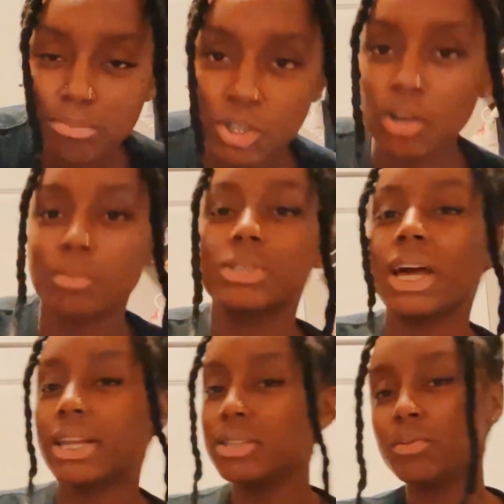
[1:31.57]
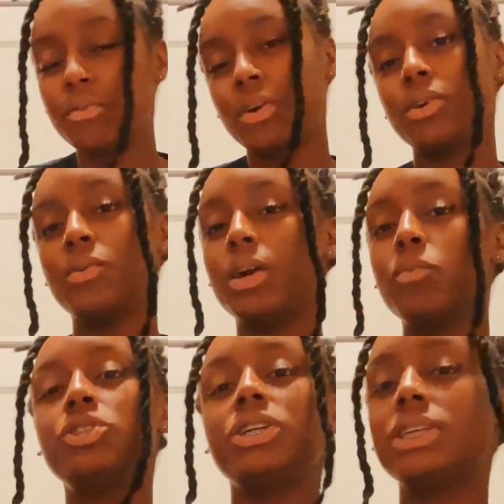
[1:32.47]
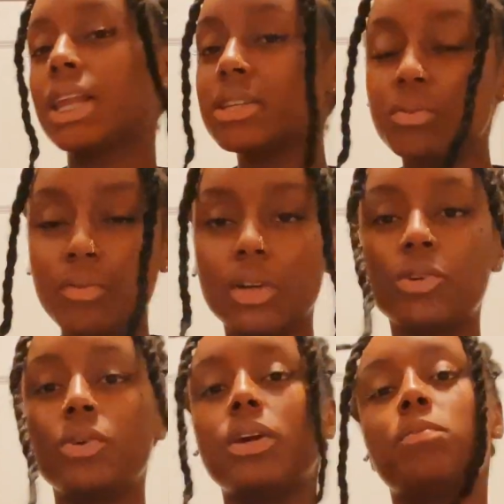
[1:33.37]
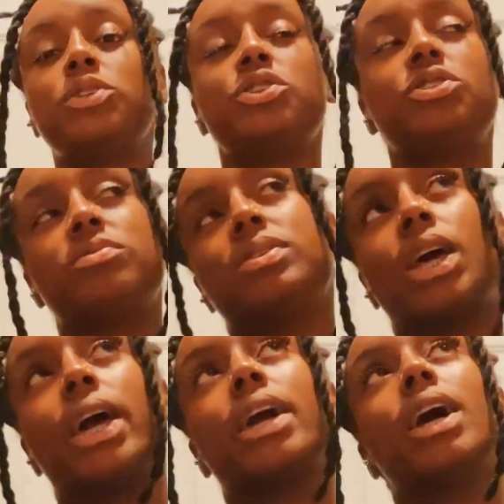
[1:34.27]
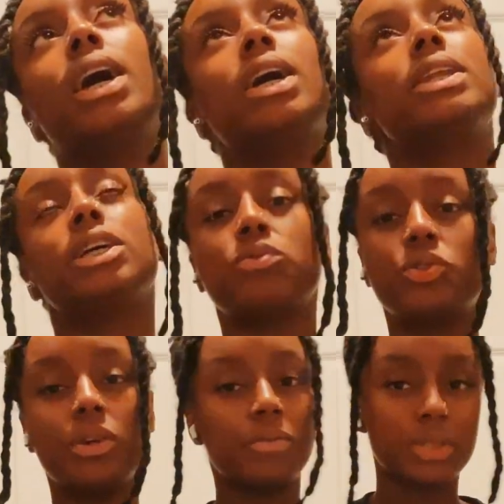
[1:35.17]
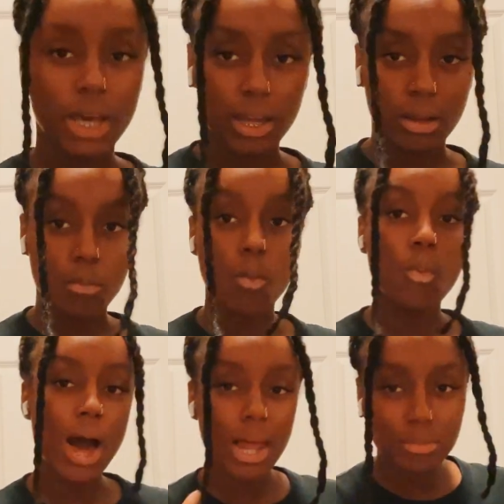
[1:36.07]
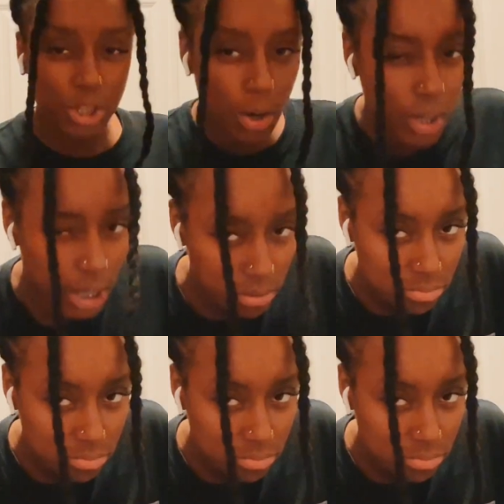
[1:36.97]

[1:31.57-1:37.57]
I'm choking, was like, that's what the fuck you get. Well, she didn't say that's what the fuck you get, but she just was like, that's what you get for taking them while I'm choking.